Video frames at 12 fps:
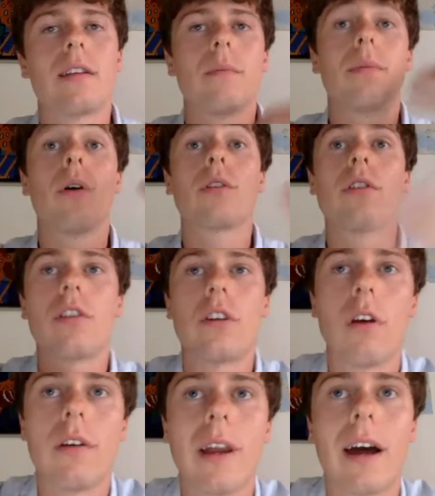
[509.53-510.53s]
It's
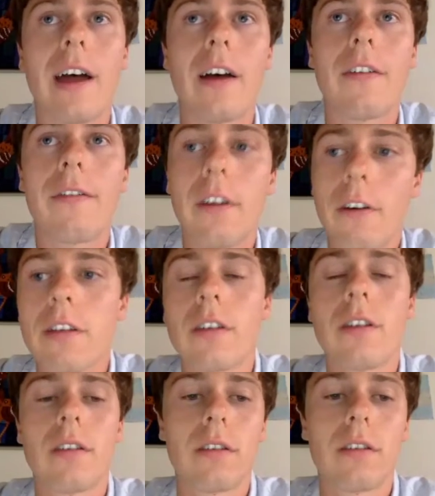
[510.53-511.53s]
important to note now that
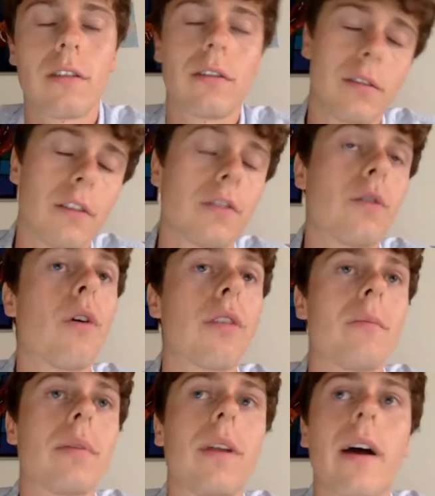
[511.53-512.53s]
fluorescence,
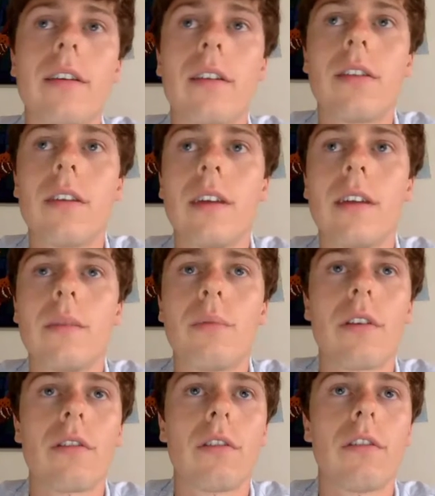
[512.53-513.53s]
of course, implies
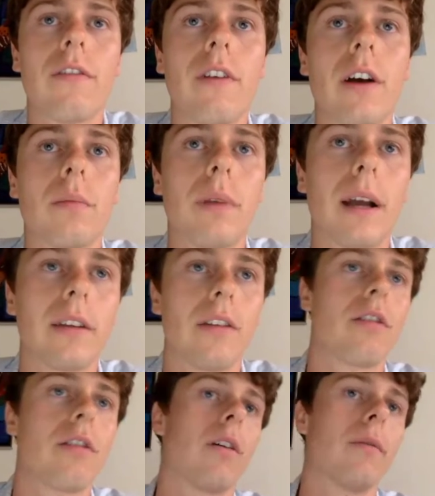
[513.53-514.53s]
the presence of
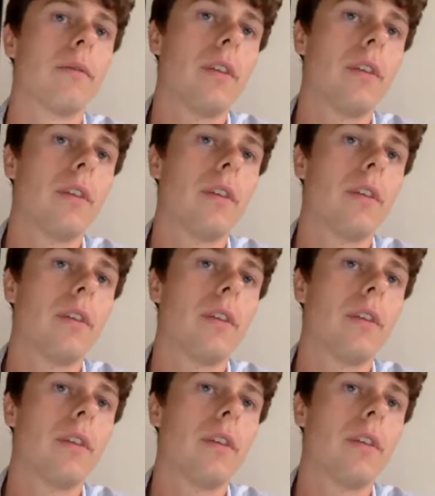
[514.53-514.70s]
phytoplankton.